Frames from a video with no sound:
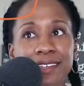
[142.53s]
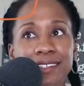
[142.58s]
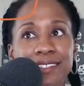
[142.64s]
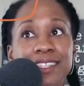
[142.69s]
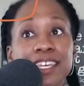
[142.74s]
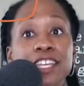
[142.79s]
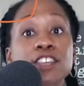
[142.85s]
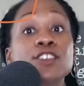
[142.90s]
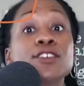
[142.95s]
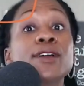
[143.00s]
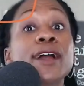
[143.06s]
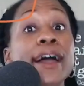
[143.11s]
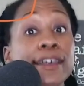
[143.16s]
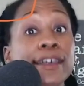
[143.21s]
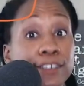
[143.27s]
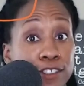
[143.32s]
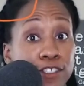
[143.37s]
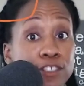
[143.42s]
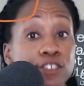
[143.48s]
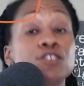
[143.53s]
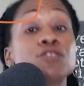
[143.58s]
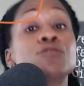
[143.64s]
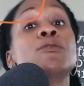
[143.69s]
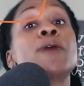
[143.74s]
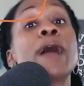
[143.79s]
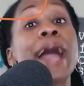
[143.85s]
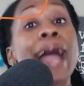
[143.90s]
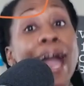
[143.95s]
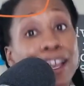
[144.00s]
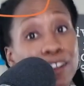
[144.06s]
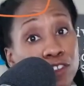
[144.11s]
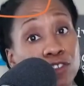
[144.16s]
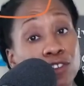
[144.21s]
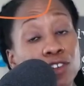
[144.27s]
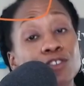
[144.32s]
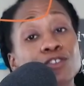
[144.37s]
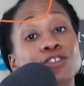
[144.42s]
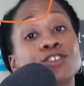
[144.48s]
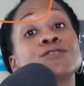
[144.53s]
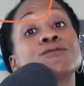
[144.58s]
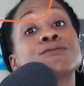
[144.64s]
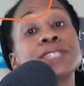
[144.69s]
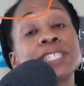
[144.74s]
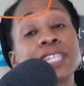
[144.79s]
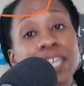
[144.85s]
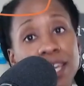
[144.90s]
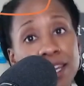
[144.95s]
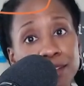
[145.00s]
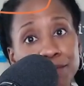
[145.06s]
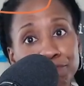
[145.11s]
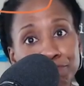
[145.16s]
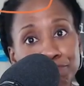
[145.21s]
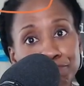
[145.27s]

then yes, you actually do need